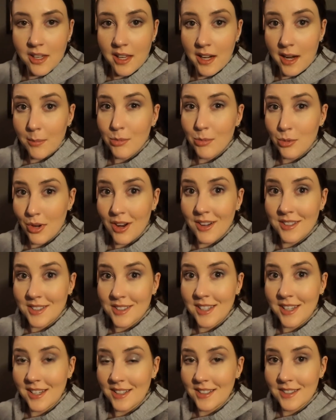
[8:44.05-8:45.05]
and I'm dry
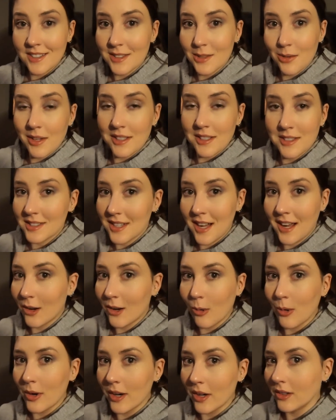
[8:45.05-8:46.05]
skinned, so that's
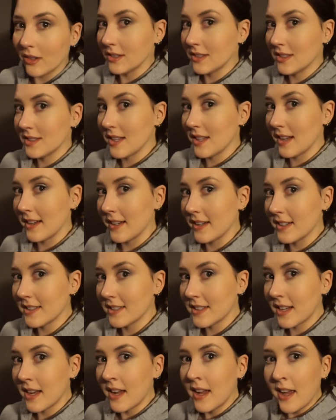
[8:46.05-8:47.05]
not oil in the
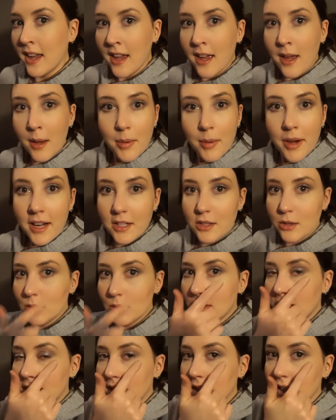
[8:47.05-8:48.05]
slightest. But I
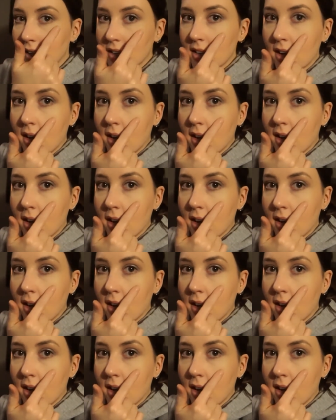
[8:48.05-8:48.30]
do like it.